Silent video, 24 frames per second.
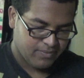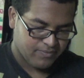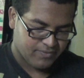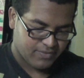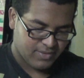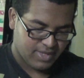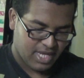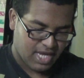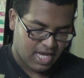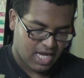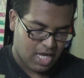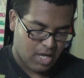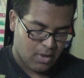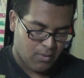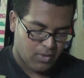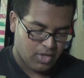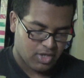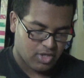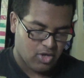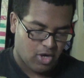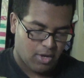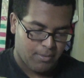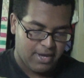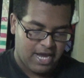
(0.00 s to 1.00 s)
Now, we
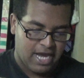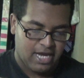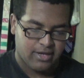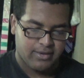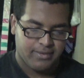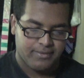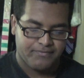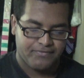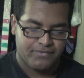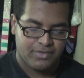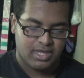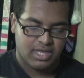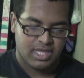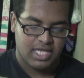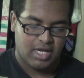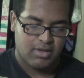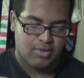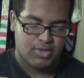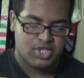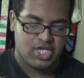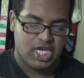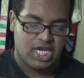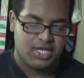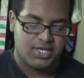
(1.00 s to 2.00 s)
go back. Now
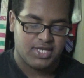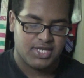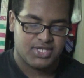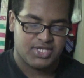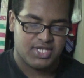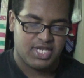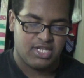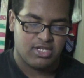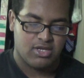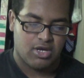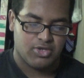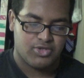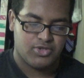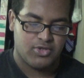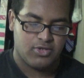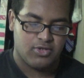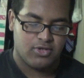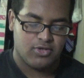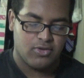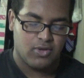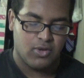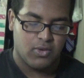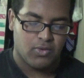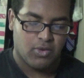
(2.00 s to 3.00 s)
we change the scene onto
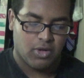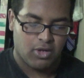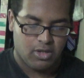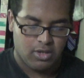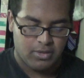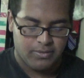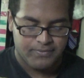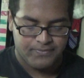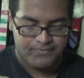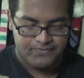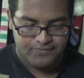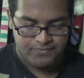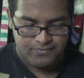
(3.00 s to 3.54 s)
the New World.